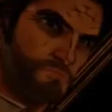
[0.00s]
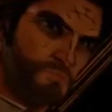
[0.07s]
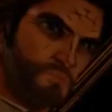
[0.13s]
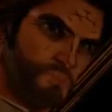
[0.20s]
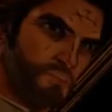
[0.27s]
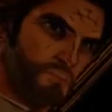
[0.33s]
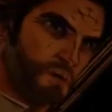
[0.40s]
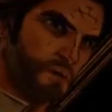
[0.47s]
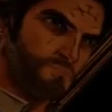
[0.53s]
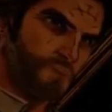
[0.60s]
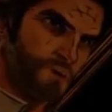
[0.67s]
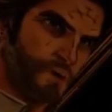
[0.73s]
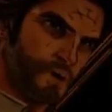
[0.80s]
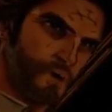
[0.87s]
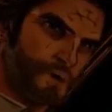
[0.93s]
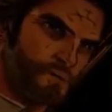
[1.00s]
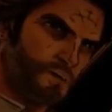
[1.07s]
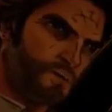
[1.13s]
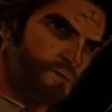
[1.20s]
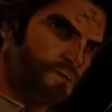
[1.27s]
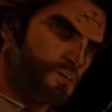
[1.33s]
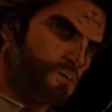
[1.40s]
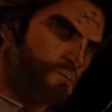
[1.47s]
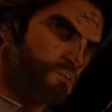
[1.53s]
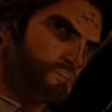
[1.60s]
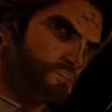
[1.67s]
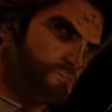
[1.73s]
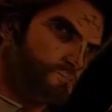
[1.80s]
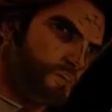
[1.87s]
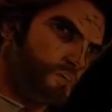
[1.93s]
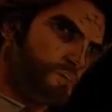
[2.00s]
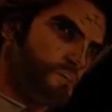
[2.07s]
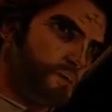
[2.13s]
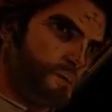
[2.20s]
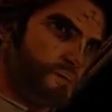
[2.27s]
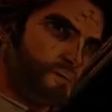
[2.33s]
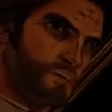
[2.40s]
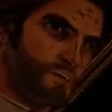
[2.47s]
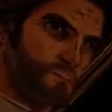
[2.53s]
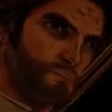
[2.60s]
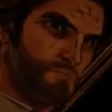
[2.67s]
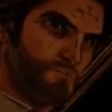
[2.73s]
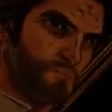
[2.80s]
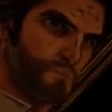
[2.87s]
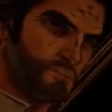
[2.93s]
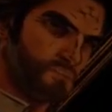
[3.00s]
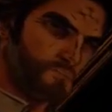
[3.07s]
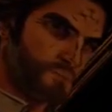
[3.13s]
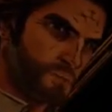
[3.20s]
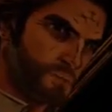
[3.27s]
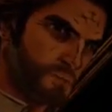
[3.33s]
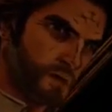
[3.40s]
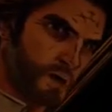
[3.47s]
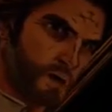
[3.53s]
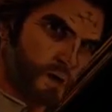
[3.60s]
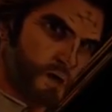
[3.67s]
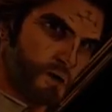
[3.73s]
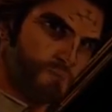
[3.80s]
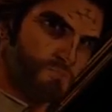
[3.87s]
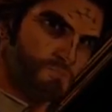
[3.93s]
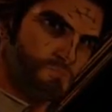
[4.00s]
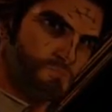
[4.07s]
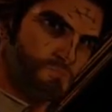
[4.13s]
If you're gonna be out like this, can't you at least wear a bigger hat?